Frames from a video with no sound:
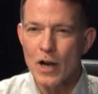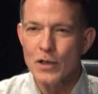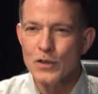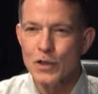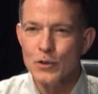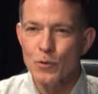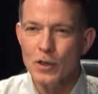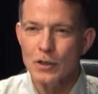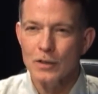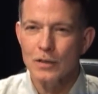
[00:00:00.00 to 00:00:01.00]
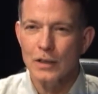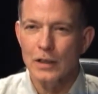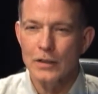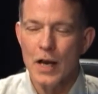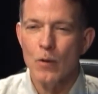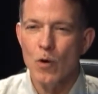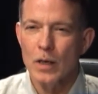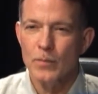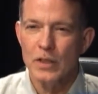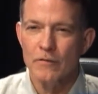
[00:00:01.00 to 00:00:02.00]
Why does Israel uh, not
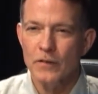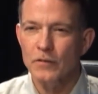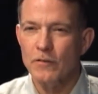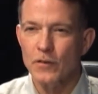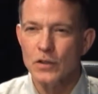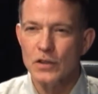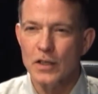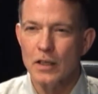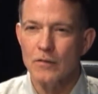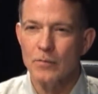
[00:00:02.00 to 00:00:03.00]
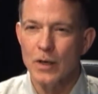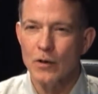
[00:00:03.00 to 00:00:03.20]
want to be the 51st state of